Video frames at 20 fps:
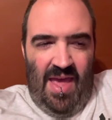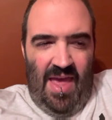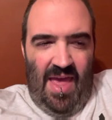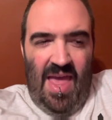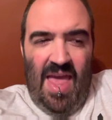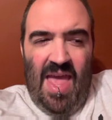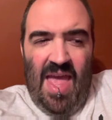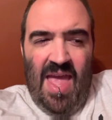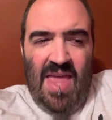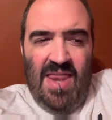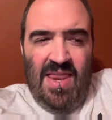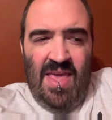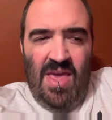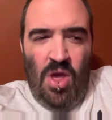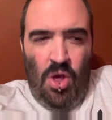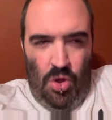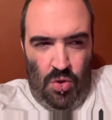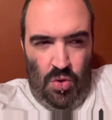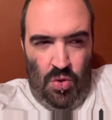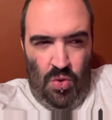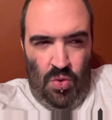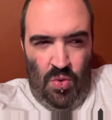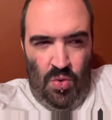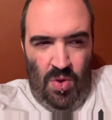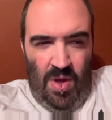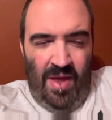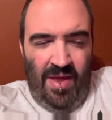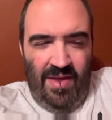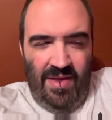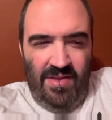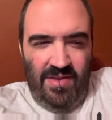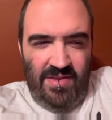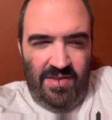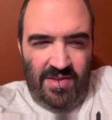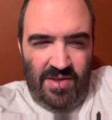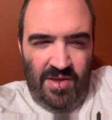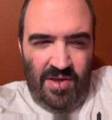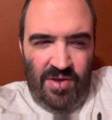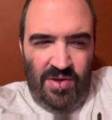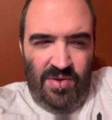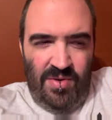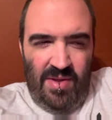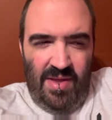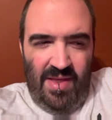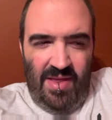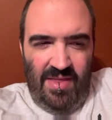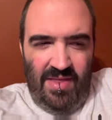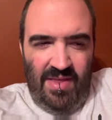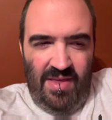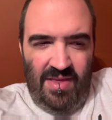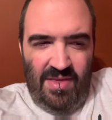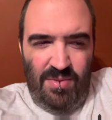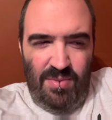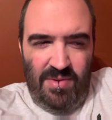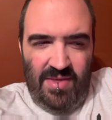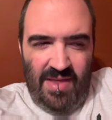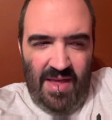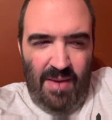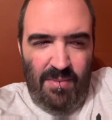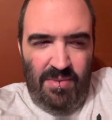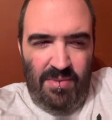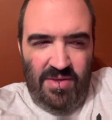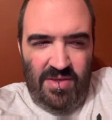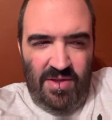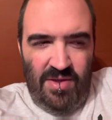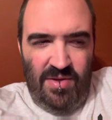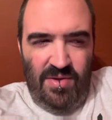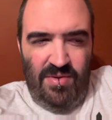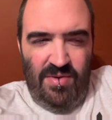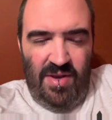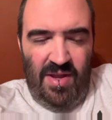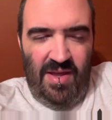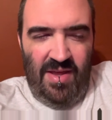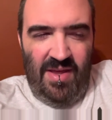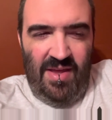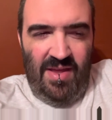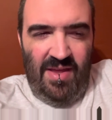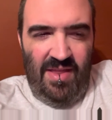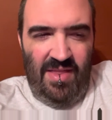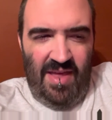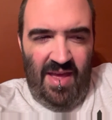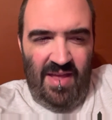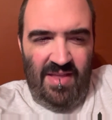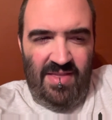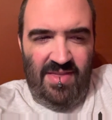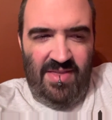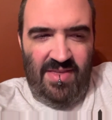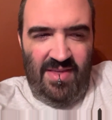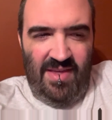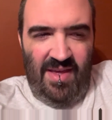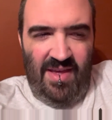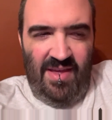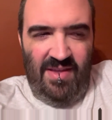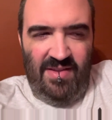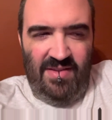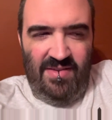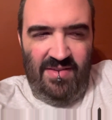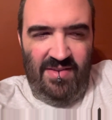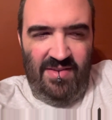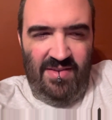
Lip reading: Anywho, so this was the episode that,